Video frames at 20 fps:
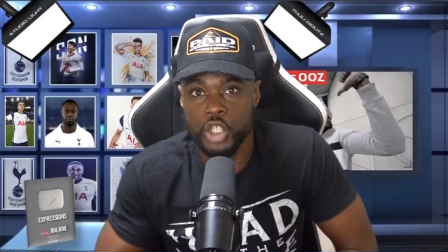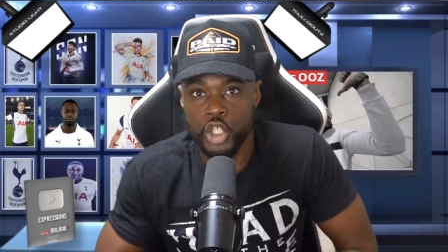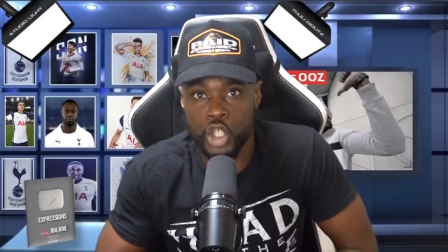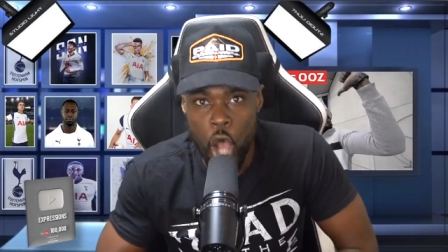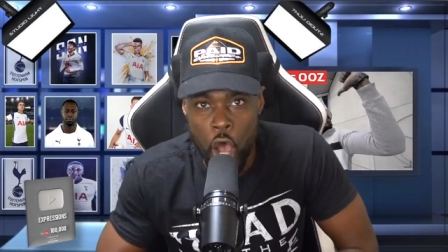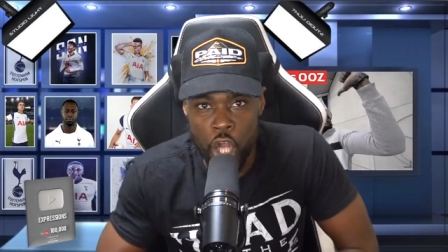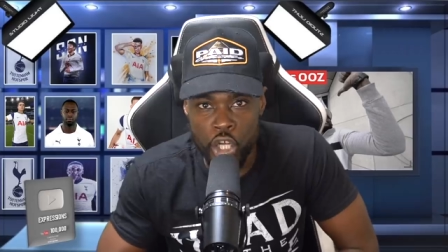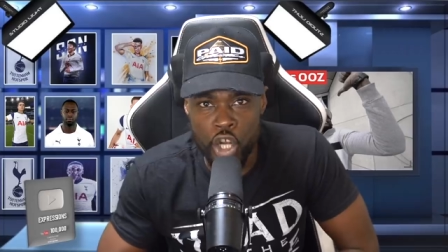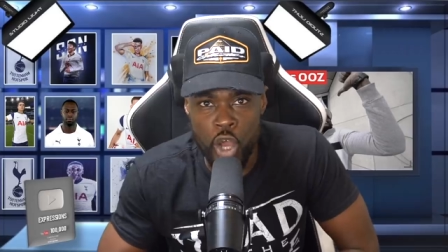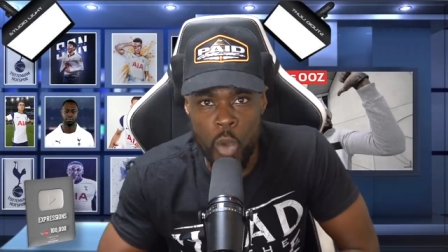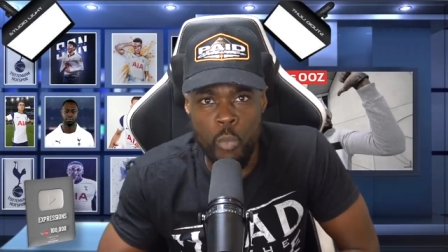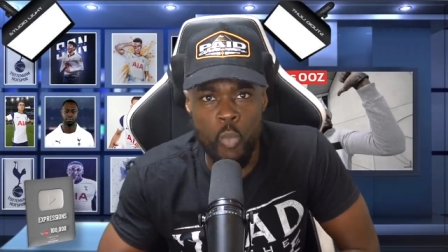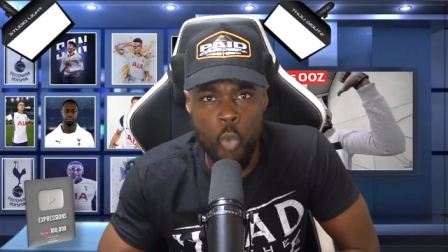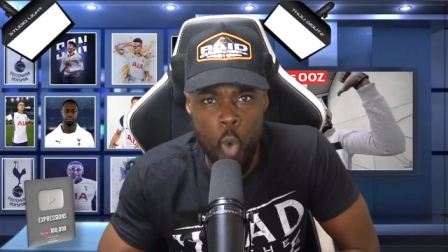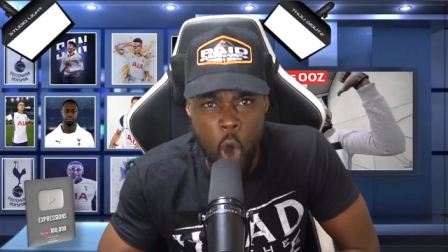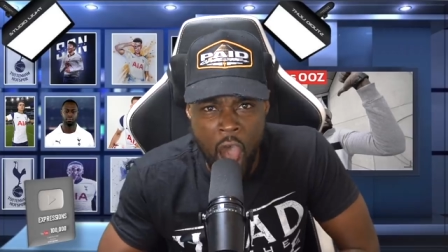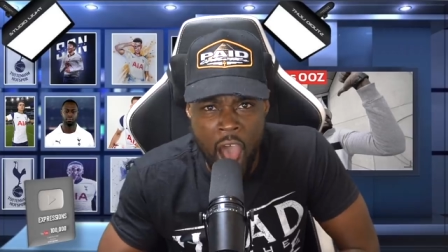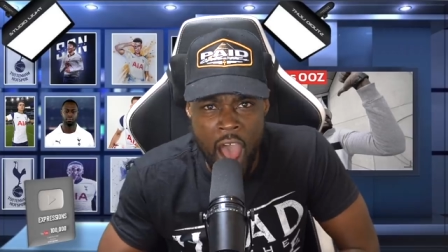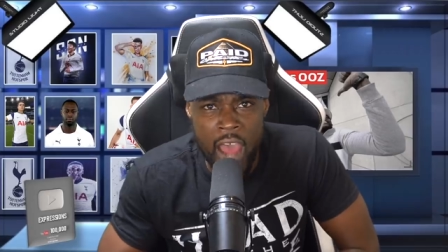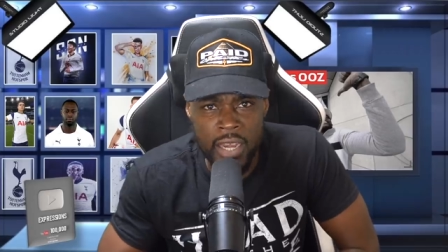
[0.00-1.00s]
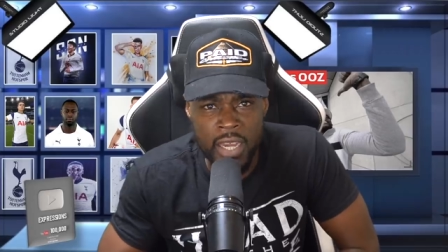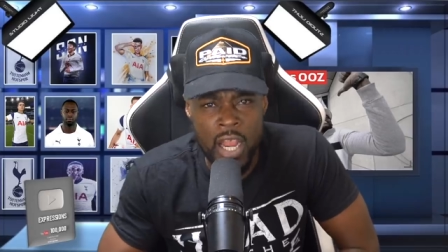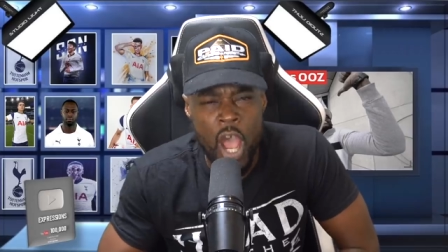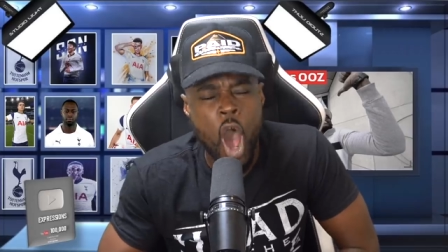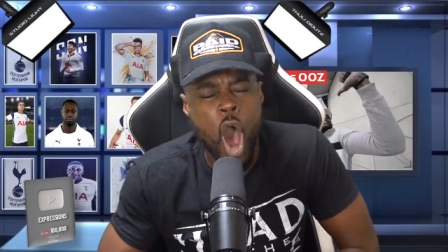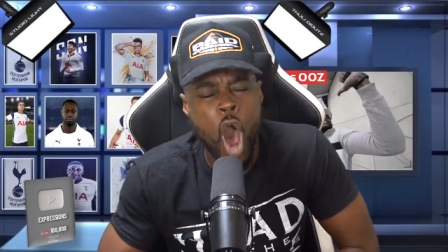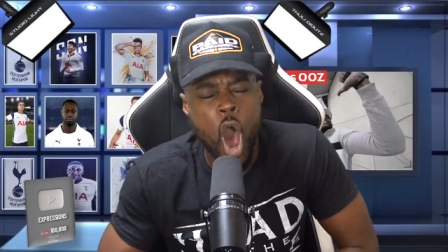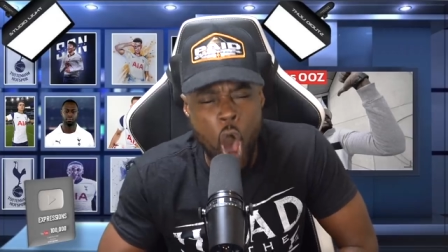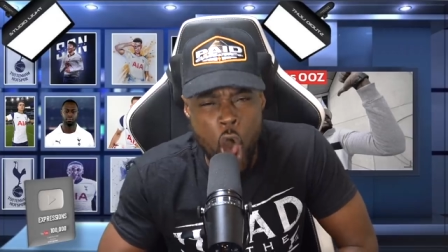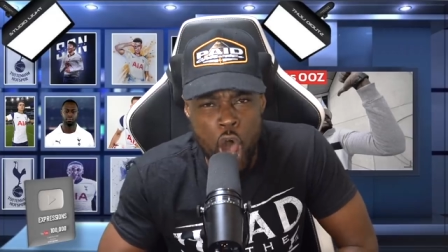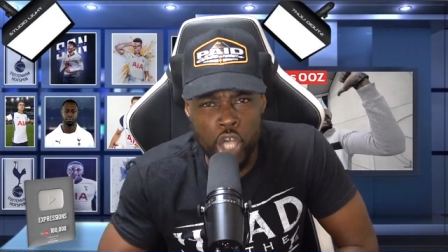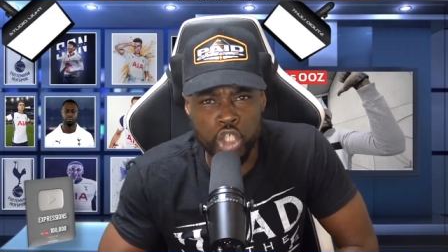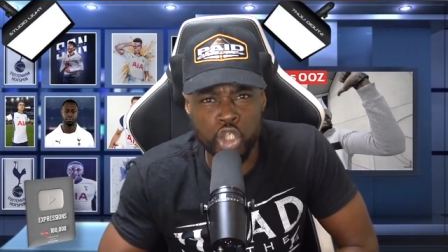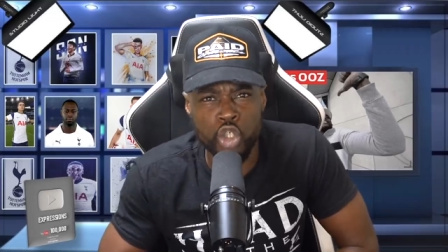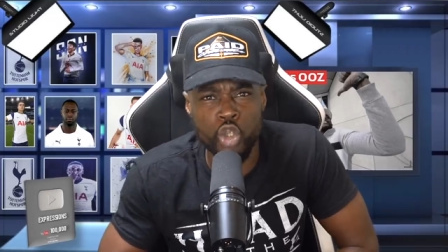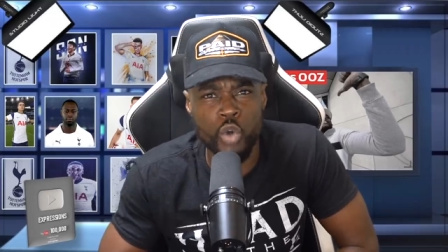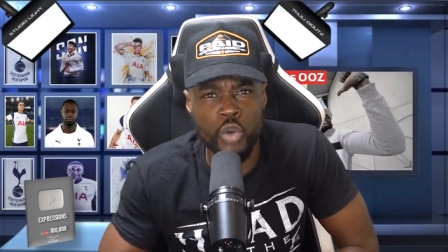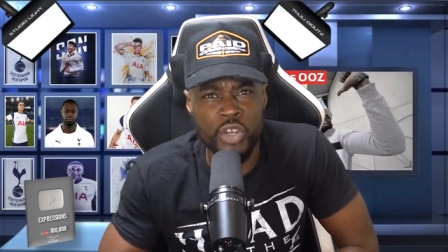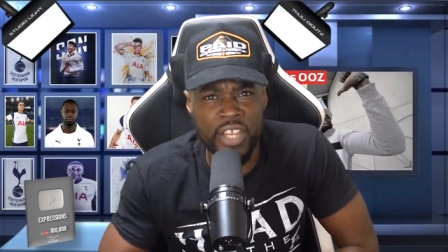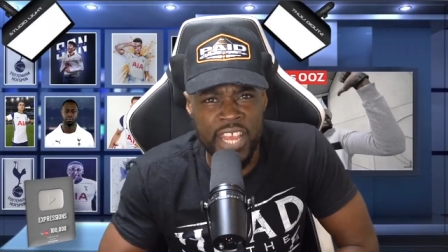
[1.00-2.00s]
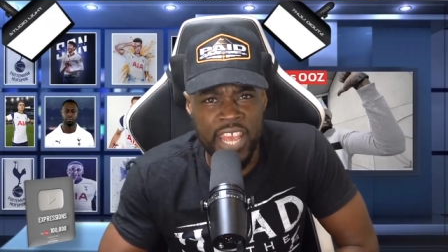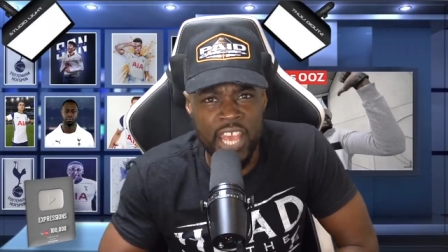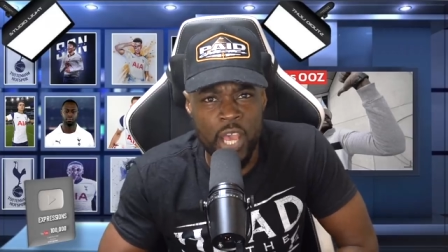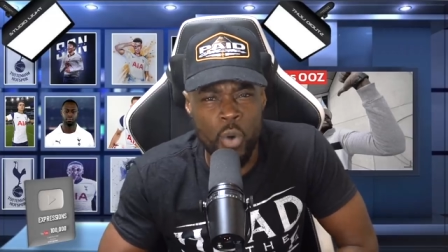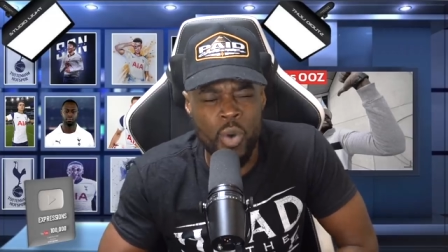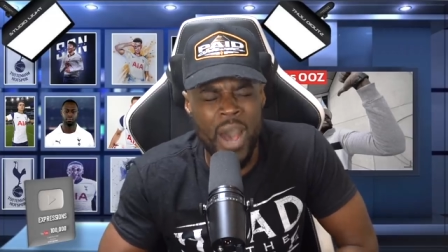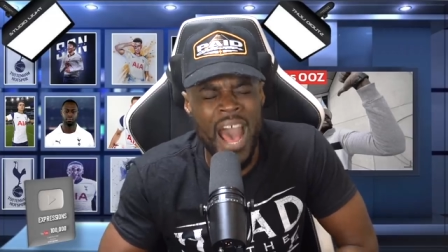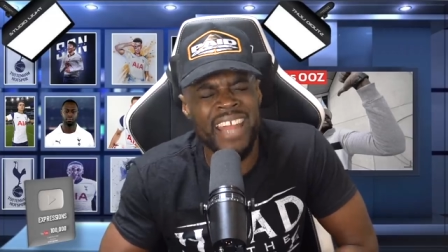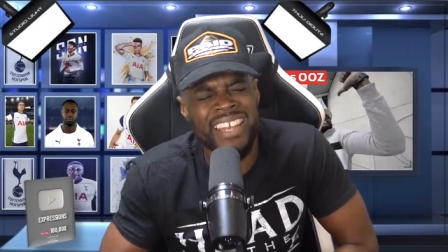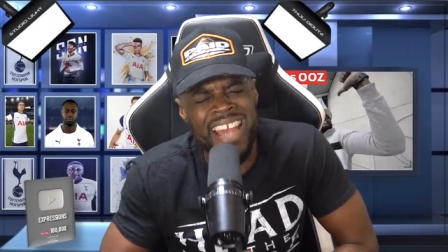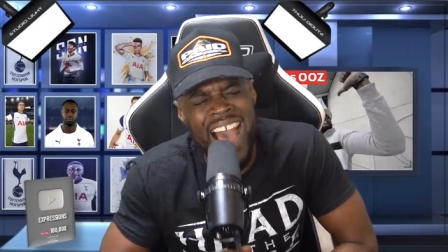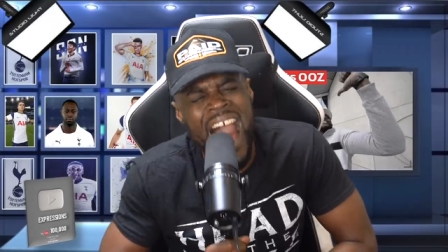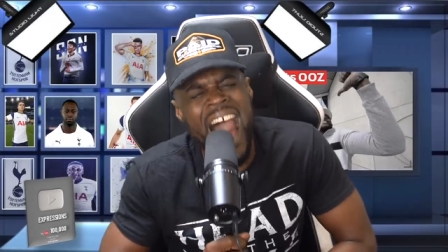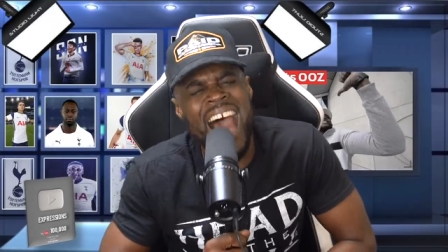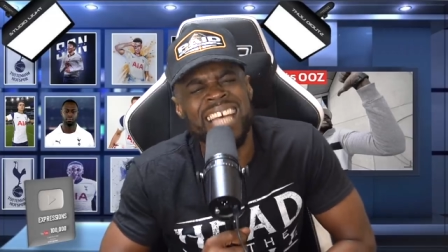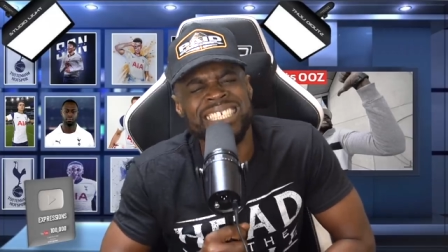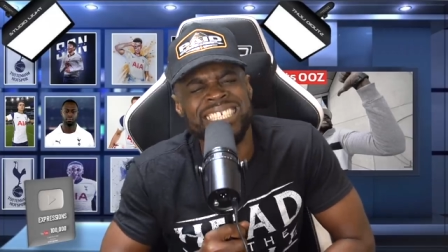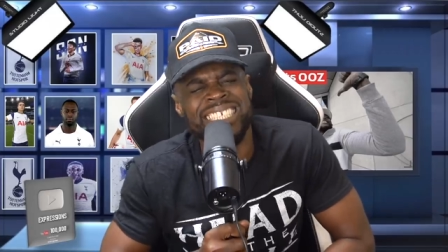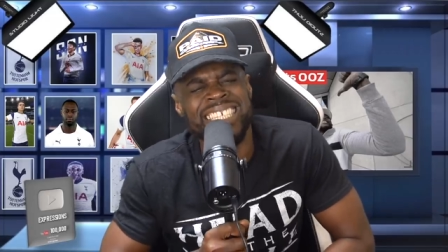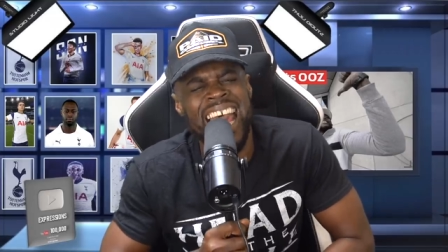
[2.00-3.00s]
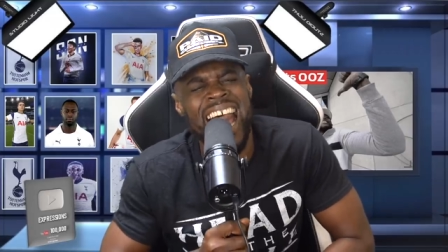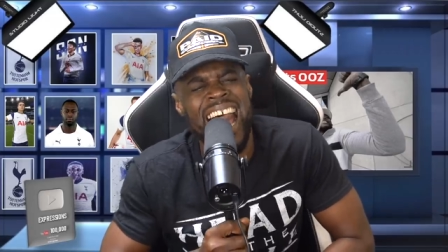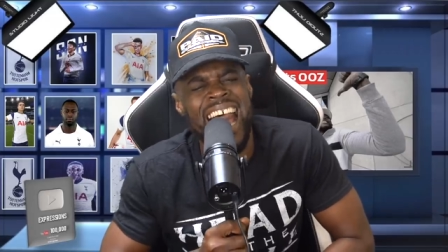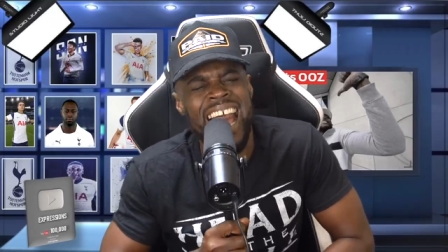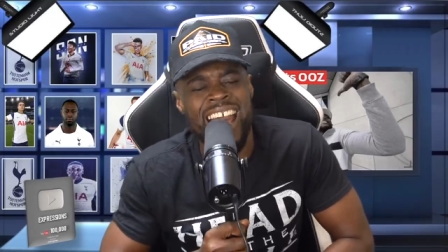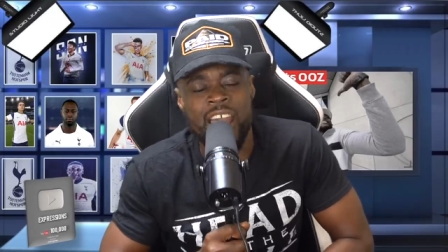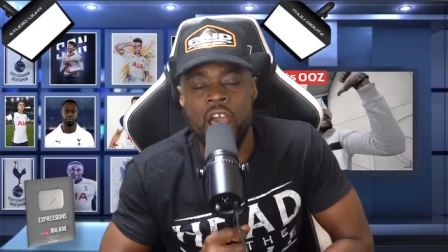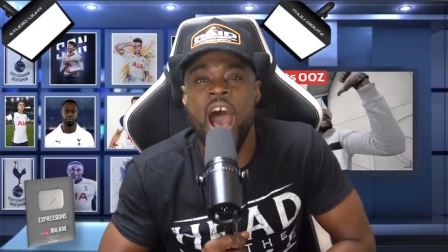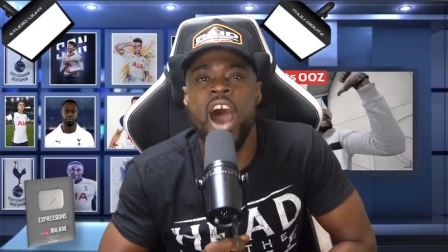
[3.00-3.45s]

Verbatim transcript: Tottenham 1, Arsenal nil and Asna